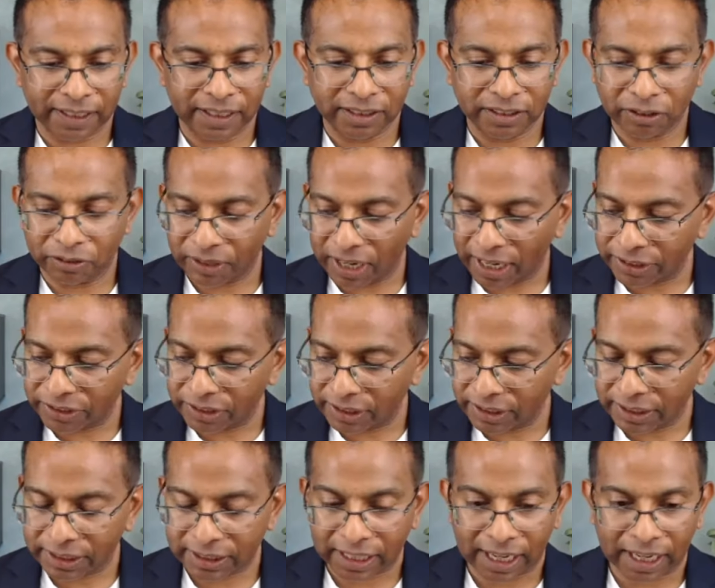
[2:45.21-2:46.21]
interaction
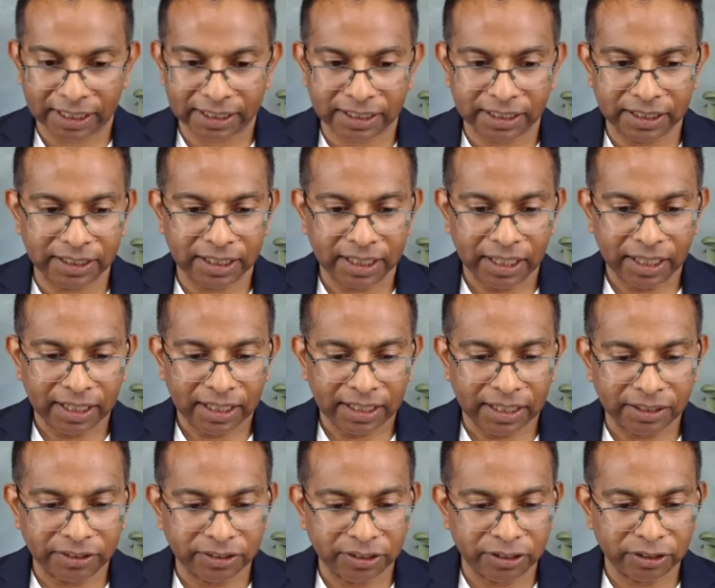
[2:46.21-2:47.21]
started,
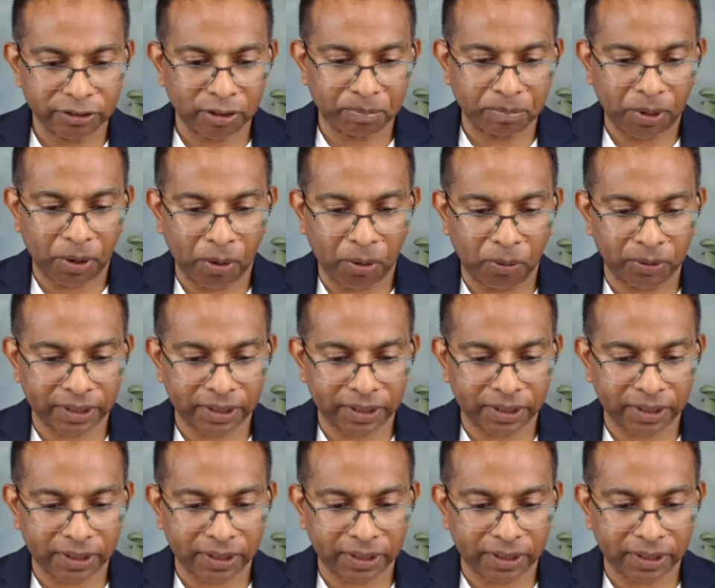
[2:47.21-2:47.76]
let's just do a poll.